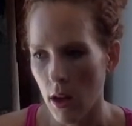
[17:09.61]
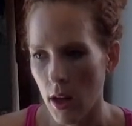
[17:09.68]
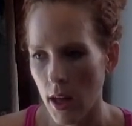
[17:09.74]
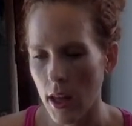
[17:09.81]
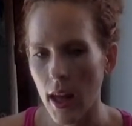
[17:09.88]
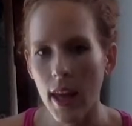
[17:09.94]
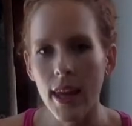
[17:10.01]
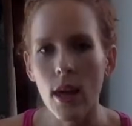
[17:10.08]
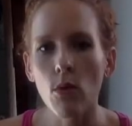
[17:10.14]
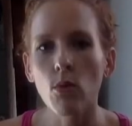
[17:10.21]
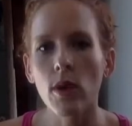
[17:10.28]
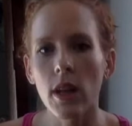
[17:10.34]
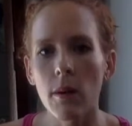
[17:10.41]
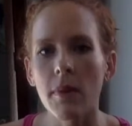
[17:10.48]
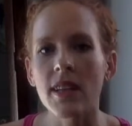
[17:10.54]
It can
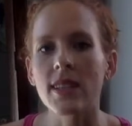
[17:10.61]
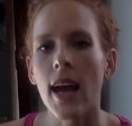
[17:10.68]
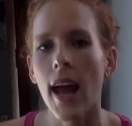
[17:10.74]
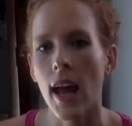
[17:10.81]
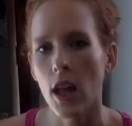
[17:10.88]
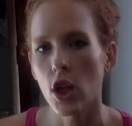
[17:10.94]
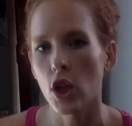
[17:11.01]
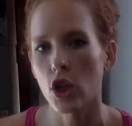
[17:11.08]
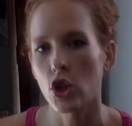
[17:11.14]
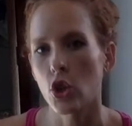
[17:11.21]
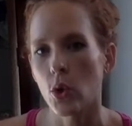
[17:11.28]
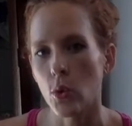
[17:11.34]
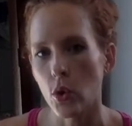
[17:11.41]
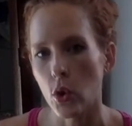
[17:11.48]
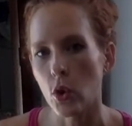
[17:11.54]
really be tailored
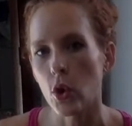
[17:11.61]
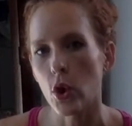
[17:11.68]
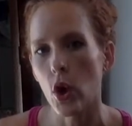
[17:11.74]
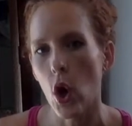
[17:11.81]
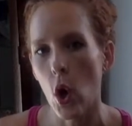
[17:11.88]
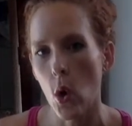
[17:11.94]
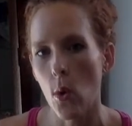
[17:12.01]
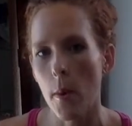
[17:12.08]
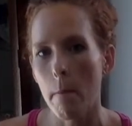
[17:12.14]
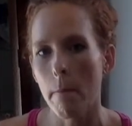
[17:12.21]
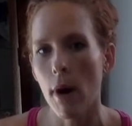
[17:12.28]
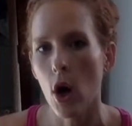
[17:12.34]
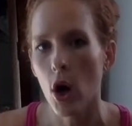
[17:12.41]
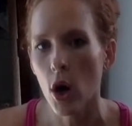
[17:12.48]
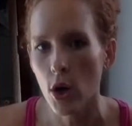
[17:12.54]
to your own
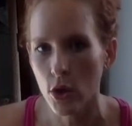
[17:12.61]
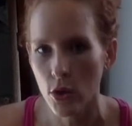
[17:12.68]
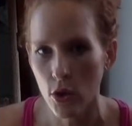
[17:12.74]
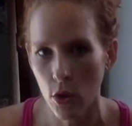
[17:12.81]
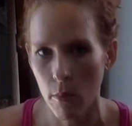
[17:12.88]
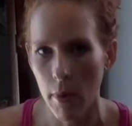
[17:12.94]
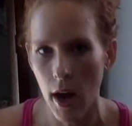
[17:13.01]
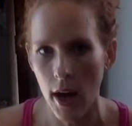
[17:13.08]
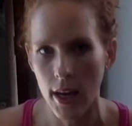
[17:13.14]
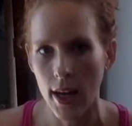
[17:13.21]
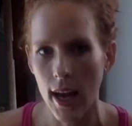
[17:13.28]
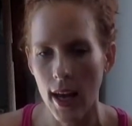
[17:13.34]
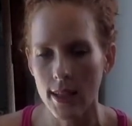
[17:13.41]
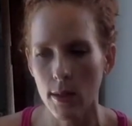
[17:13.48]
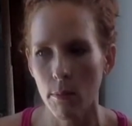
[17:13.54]
personal body
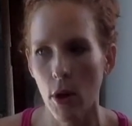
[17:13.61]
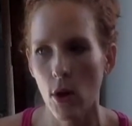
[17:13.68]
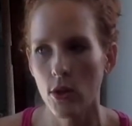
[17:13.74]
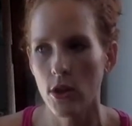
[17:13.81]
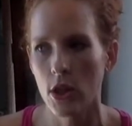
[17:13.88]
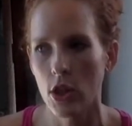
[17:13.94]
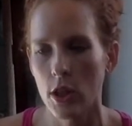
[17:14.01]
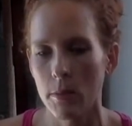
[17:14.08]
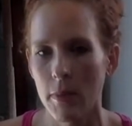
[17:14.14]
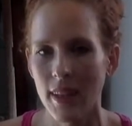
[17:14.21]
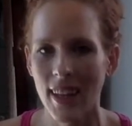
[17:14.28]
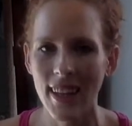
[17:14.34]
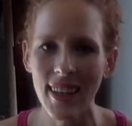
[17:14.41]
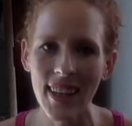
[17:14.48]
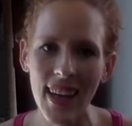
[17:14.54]
as opposed to just being like,